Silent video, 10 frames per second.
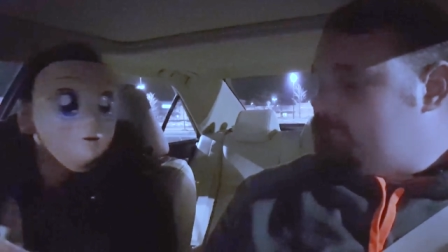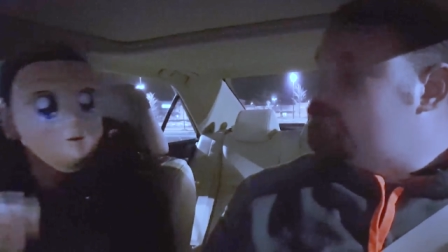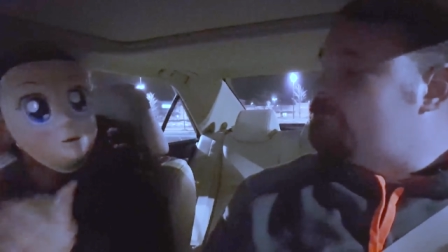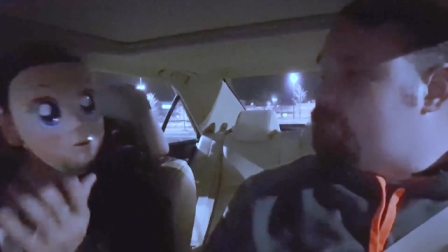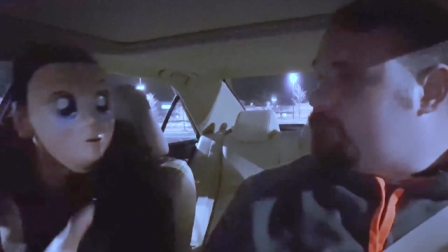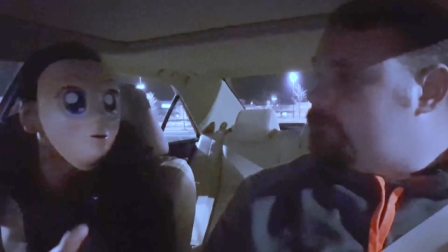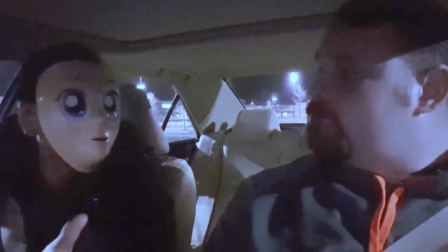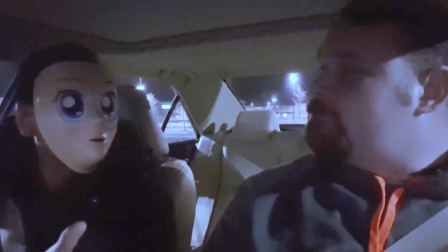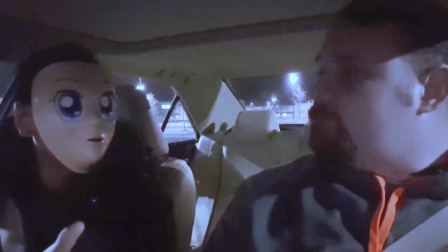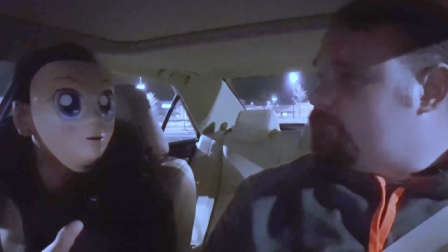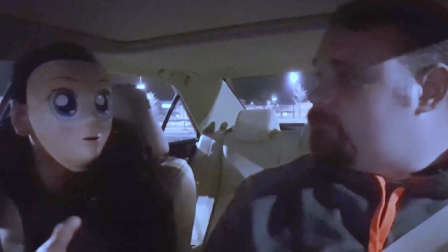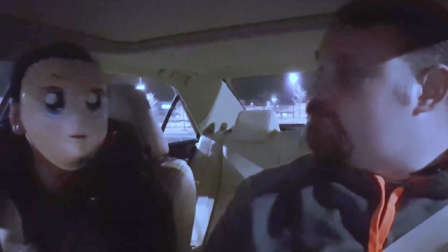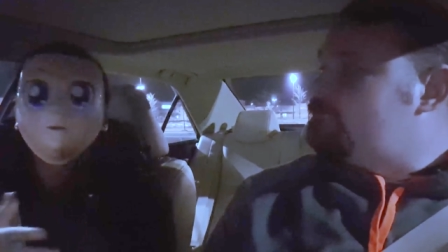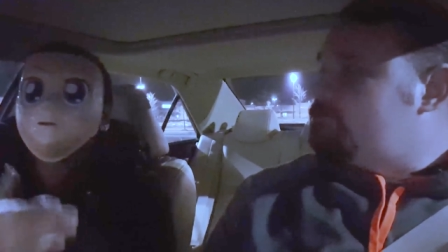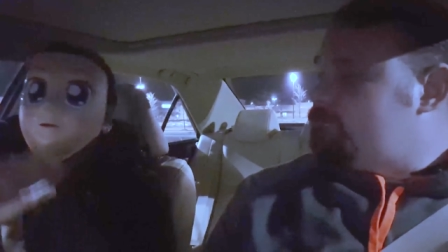and you don't like the
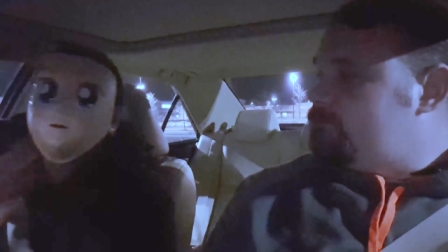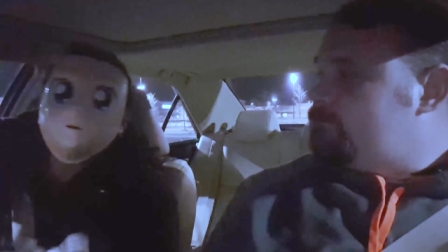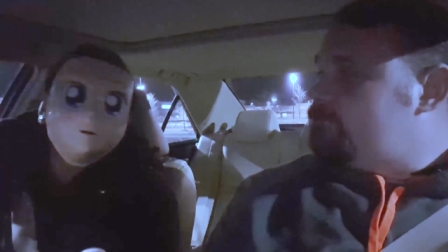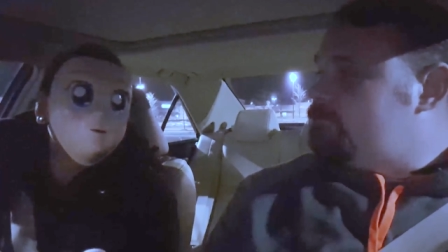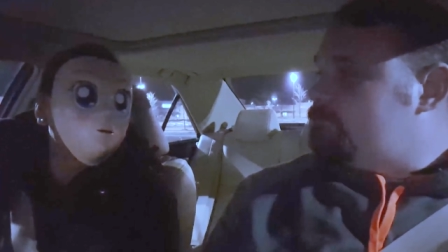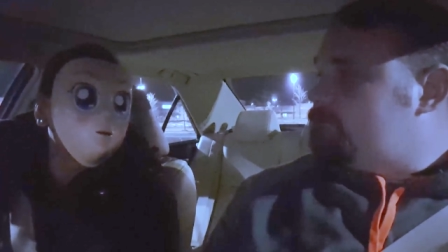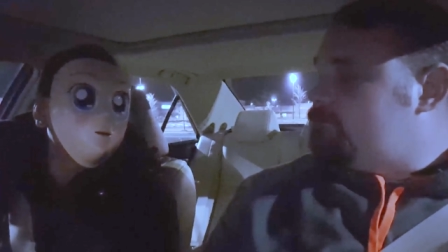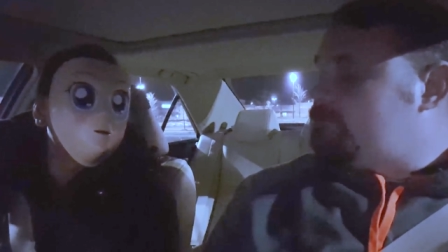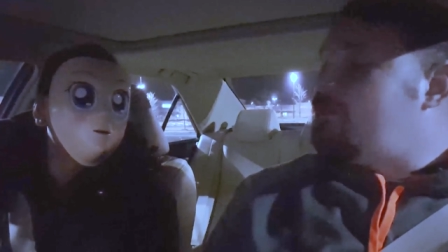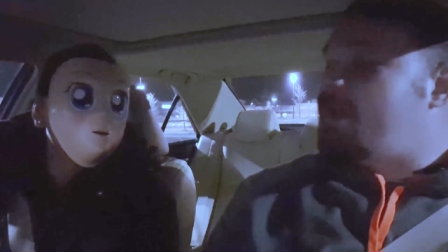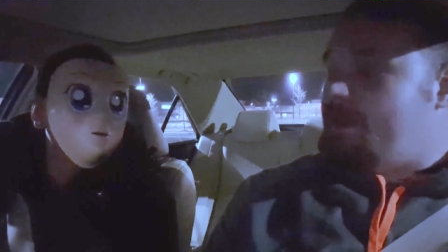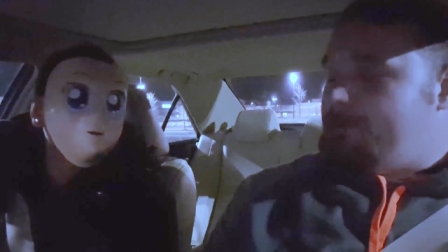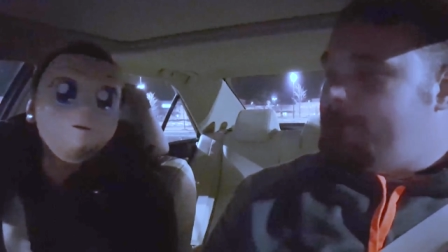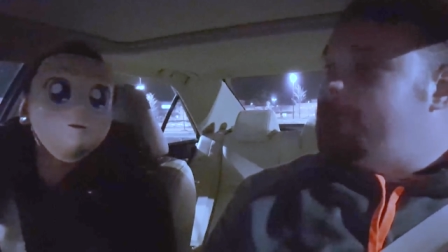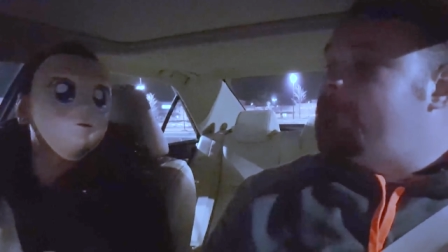person, that's reflective. Yeah.
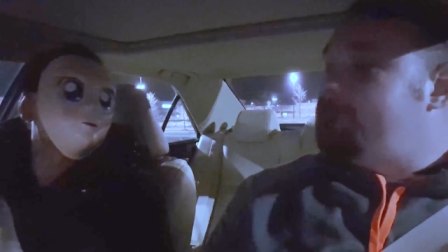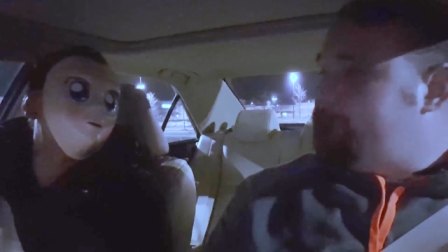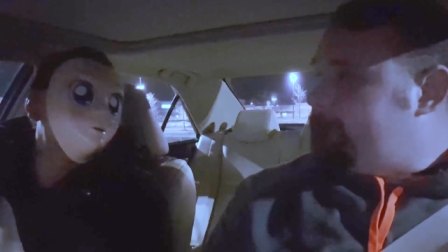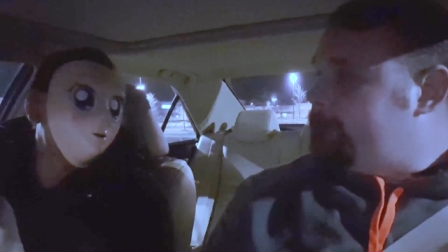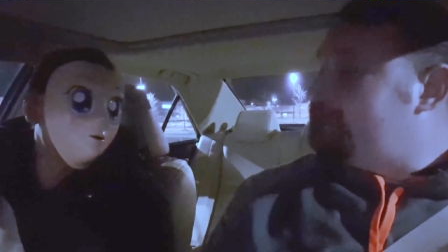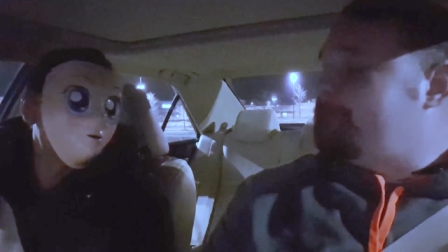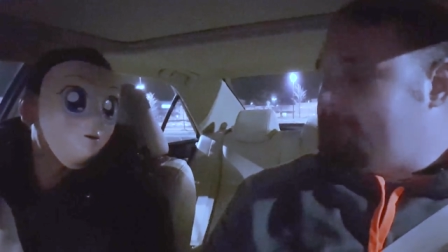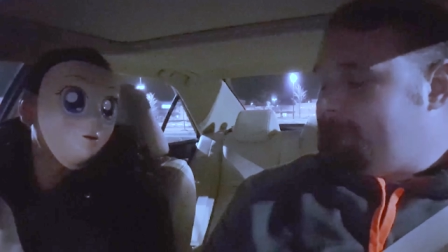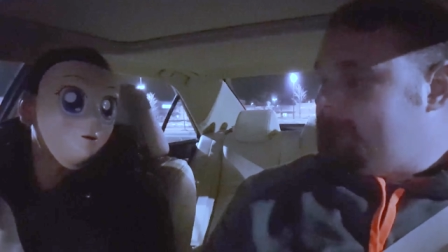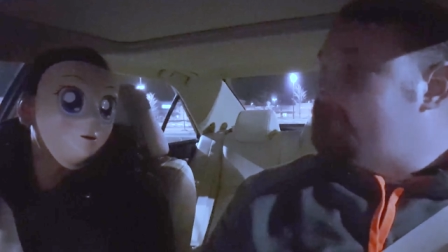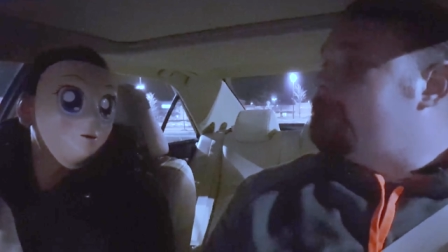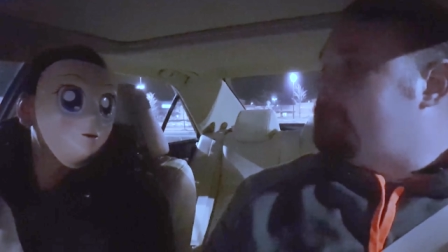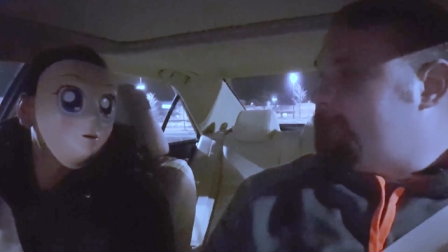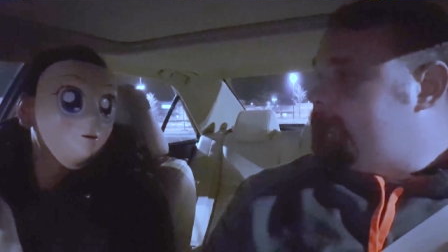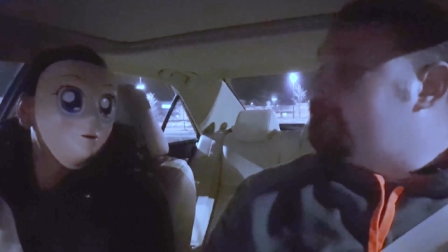And that doesn't help anybody.
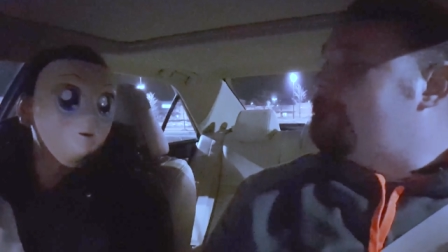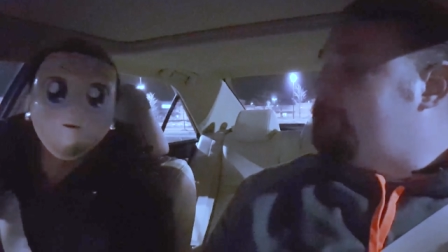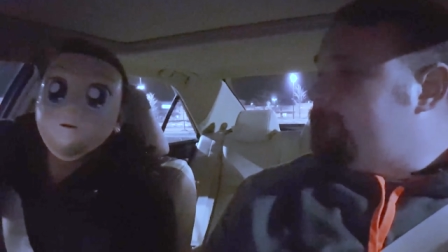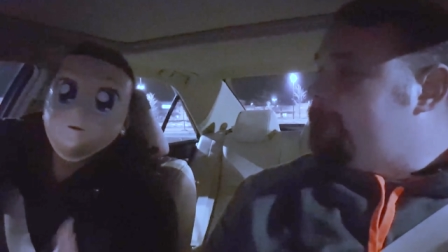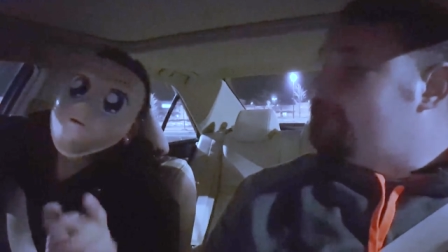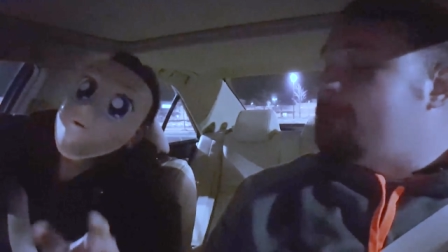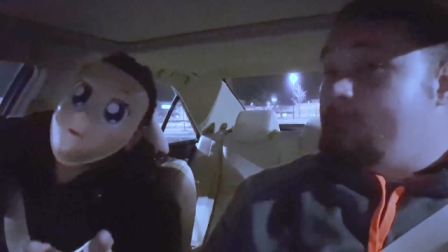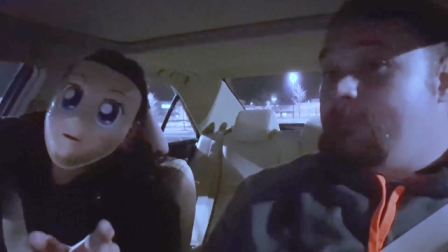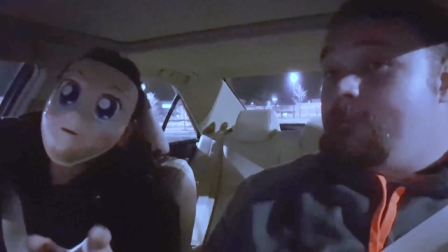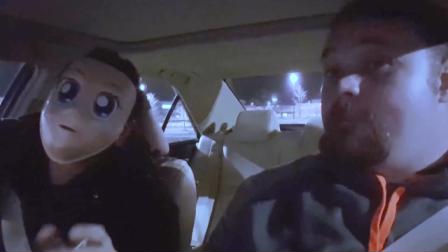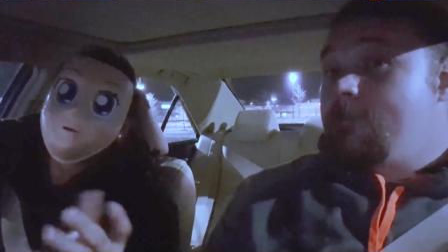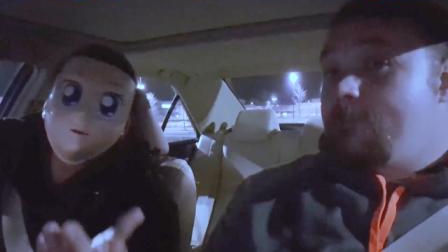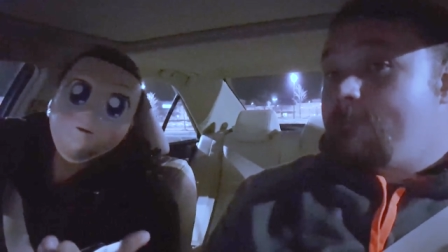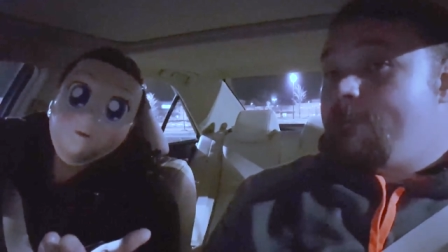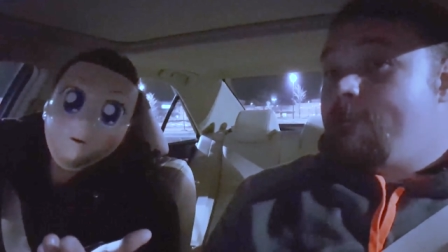So there is a little bit of
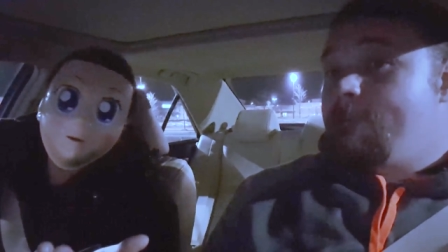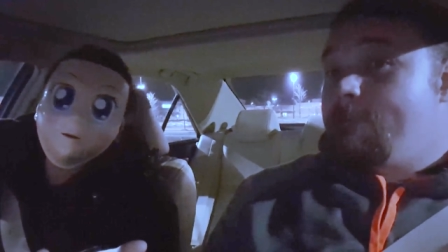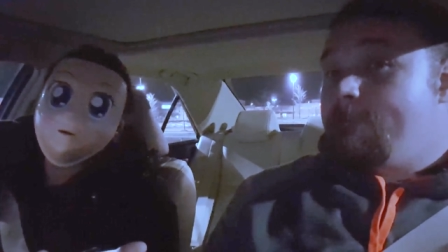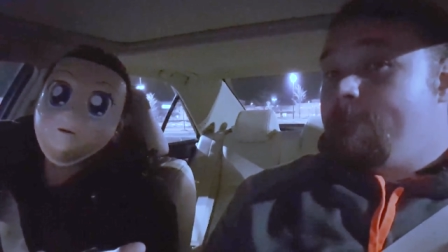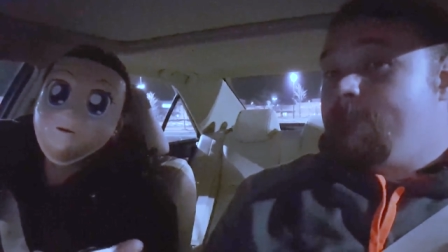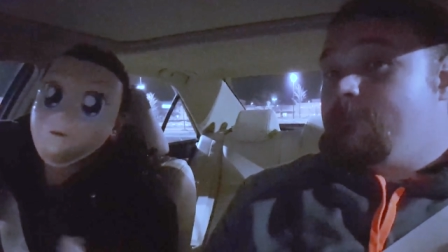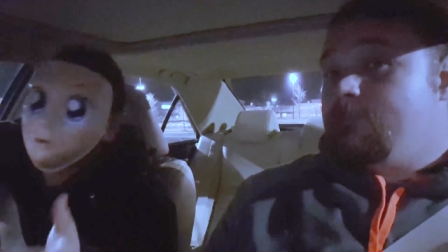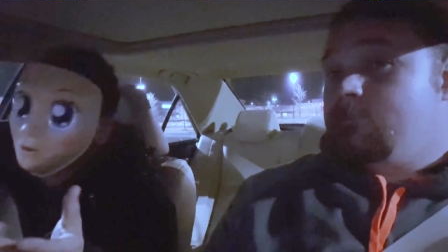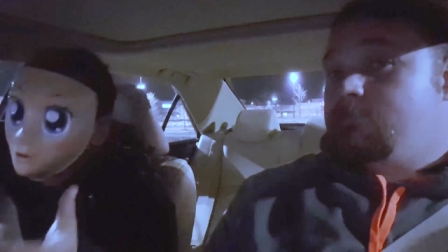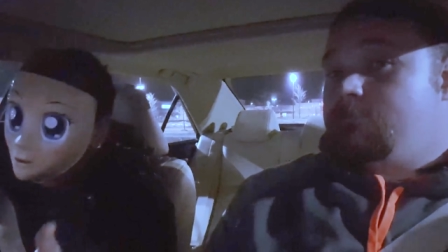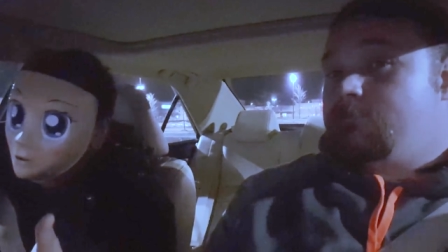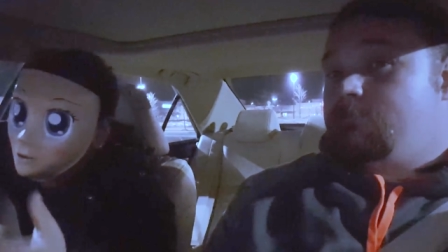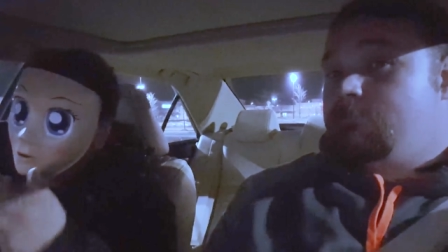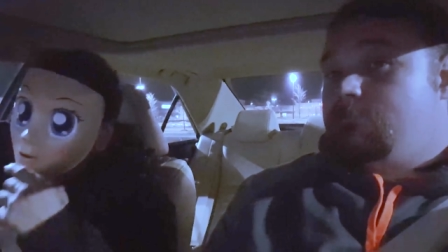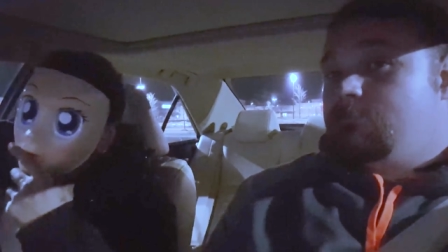filtering you got to do, but
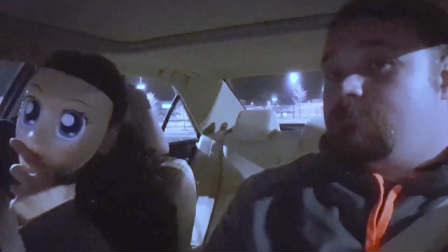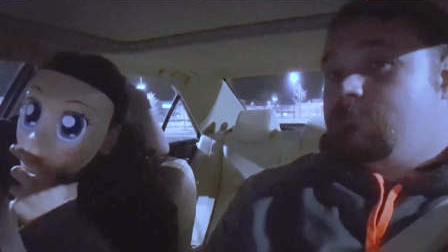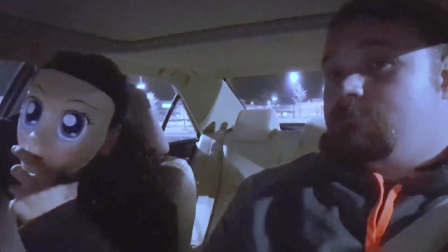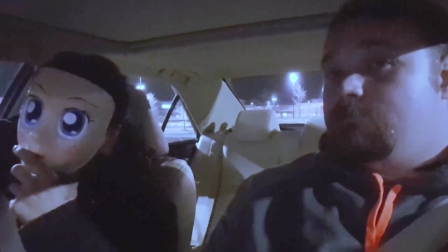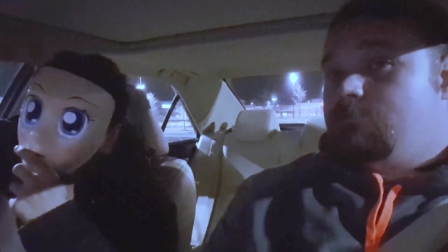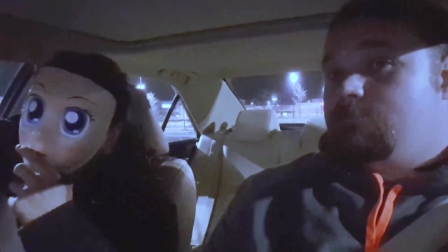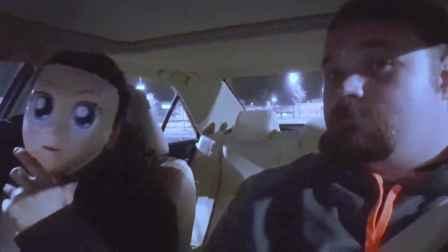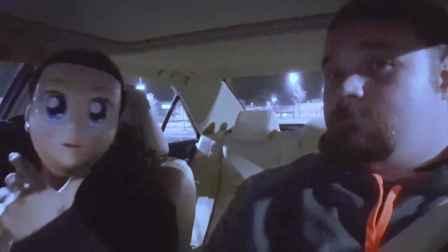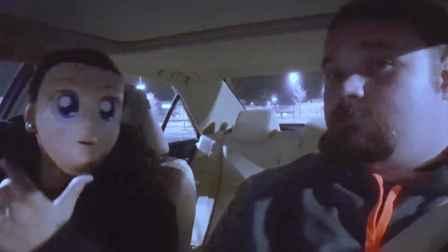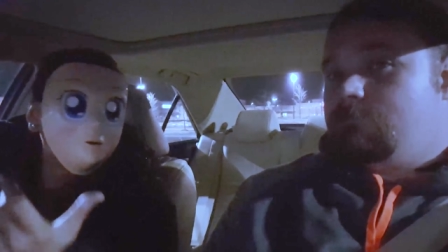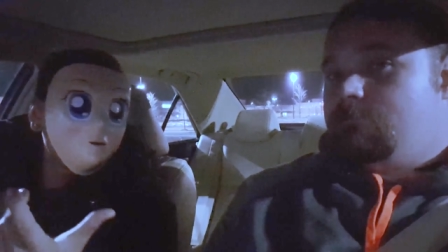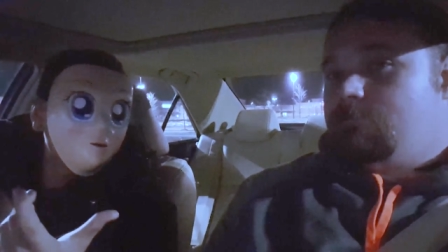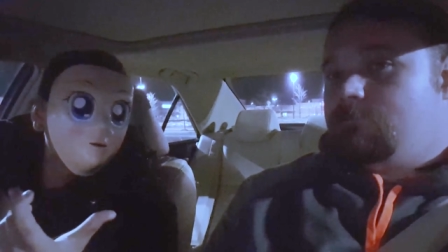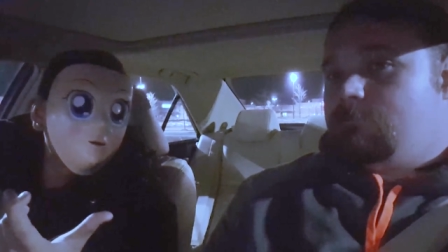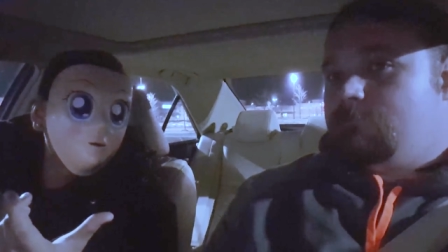overall, I, I don't know if we
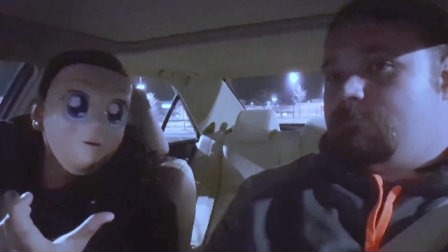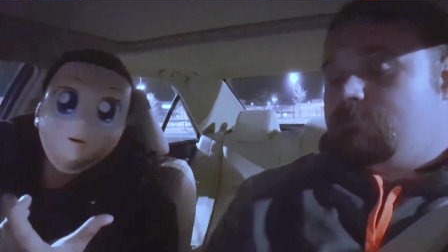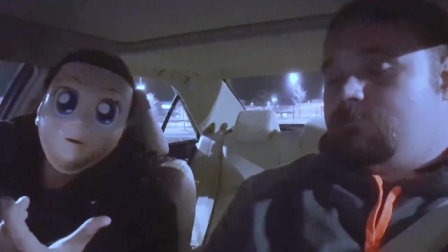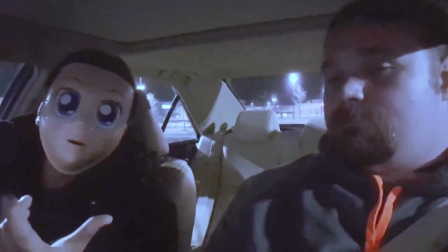went through specific